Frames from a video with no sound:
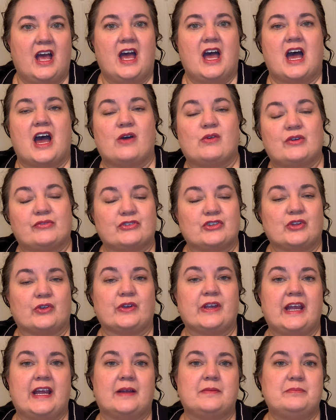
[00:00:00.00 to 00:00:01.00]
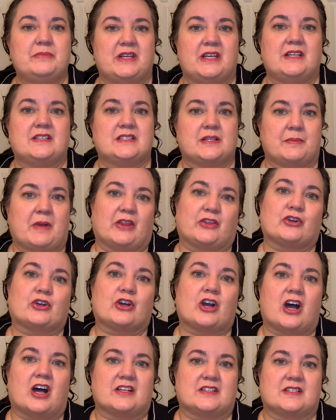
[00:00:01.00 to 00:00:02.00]
However, there can be some other
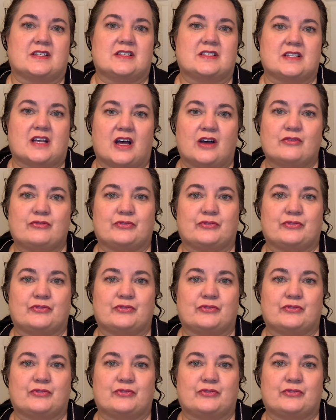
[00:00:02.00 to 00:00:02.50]
causes of